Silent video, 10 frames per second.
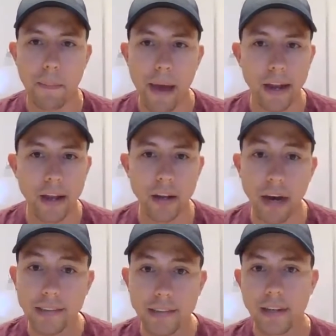
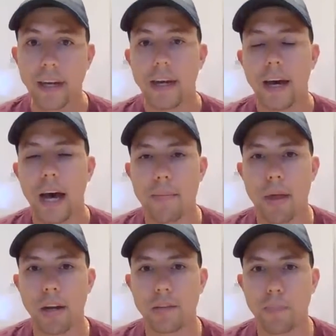independent of us,
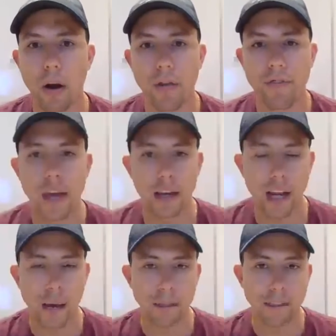and it is part of the
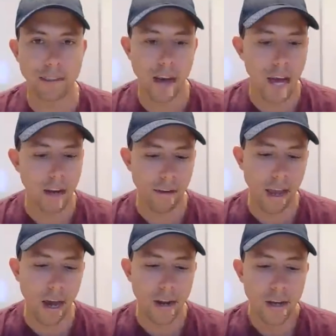economic design of
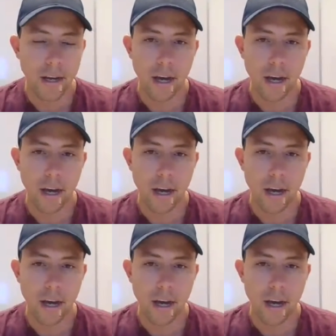Aon.